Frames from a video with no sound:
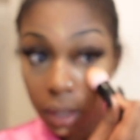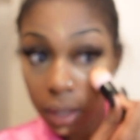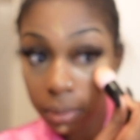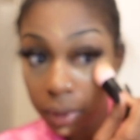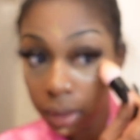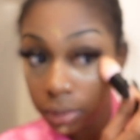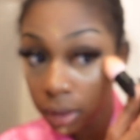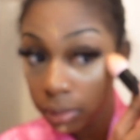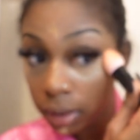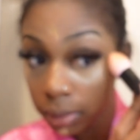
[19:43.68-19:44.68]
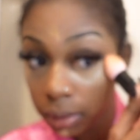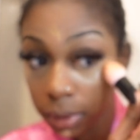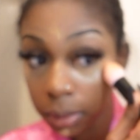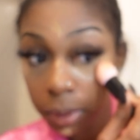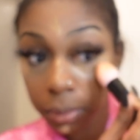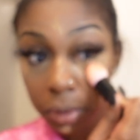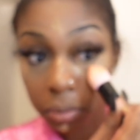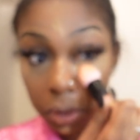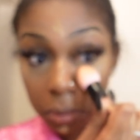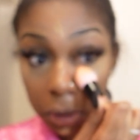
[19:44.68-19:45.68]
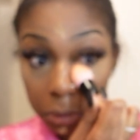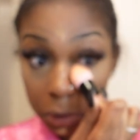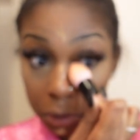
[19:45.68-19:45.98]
I blend, blend, blend, blend, blend, blend, blend, blend, blend